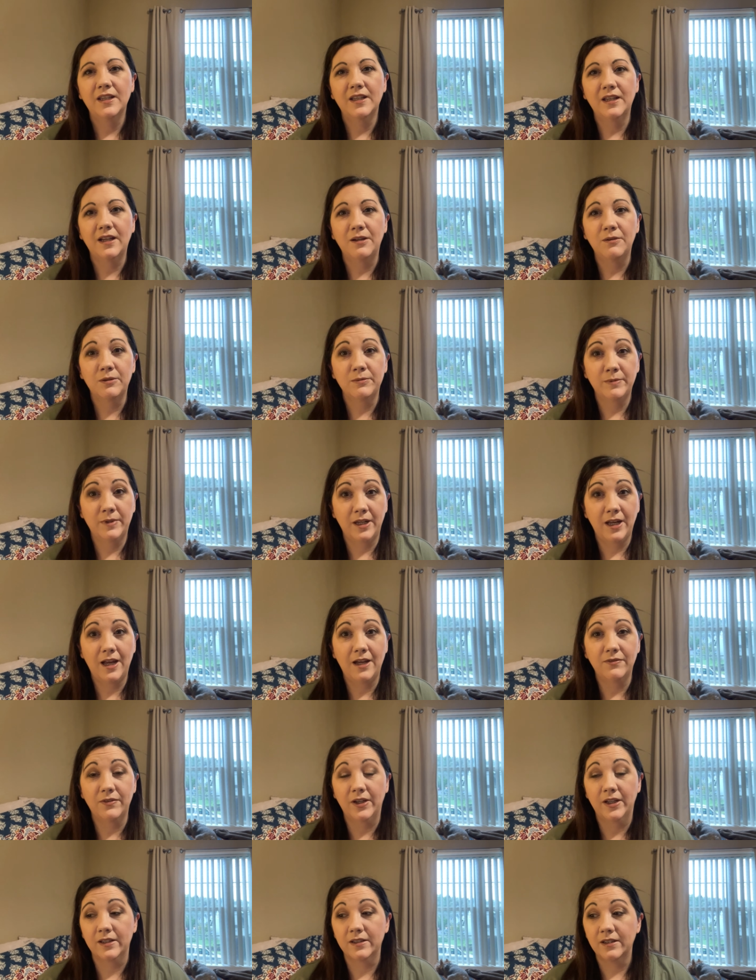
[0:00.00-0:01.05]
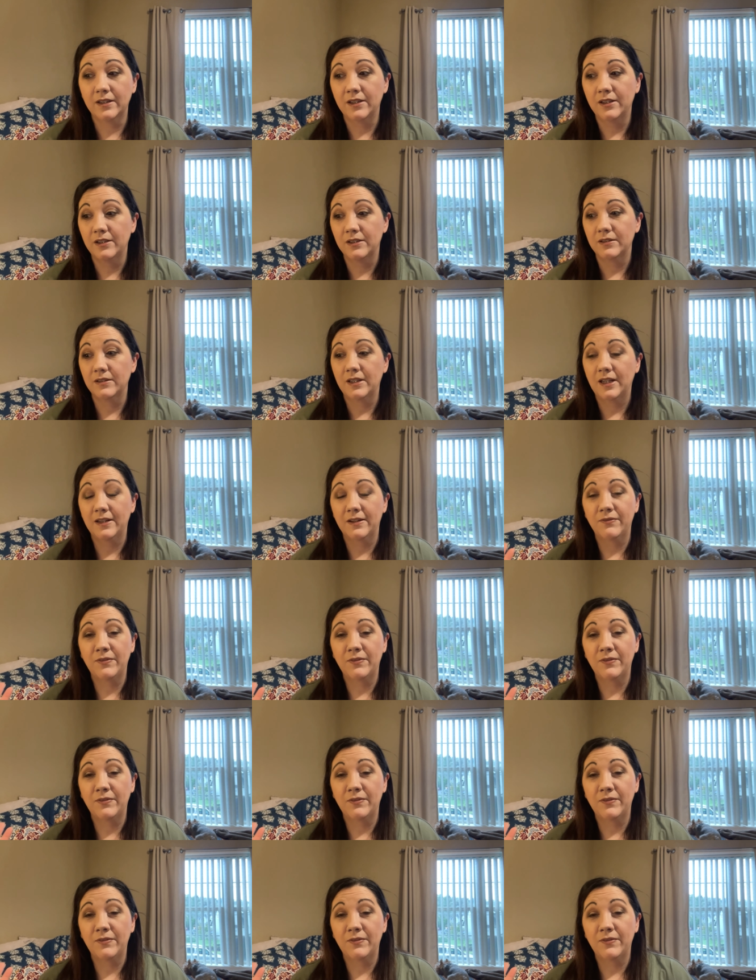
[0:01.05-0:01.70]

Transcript: I'm gonna have like, a,